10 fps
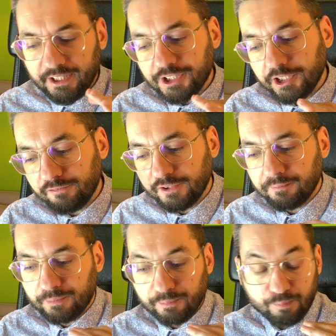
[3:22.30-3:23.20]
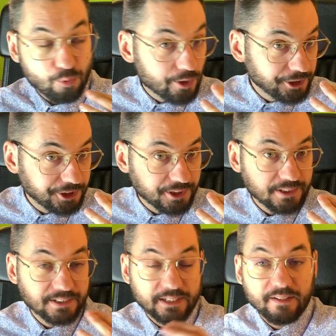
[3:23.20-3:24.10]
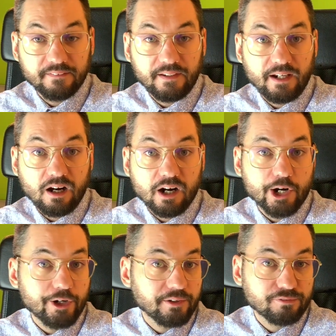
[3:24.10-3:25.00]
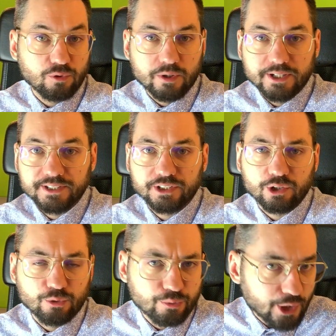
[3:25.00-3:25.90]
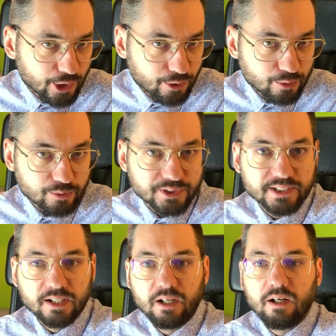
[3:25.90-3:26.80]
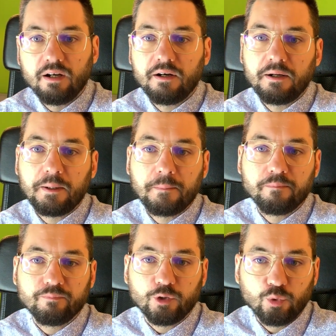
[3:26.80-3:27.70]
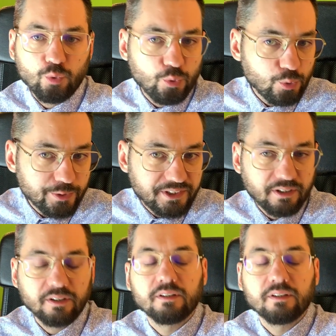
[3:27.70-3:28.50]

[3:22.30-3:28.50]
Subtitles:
different proportions, and they are of course rose, oud,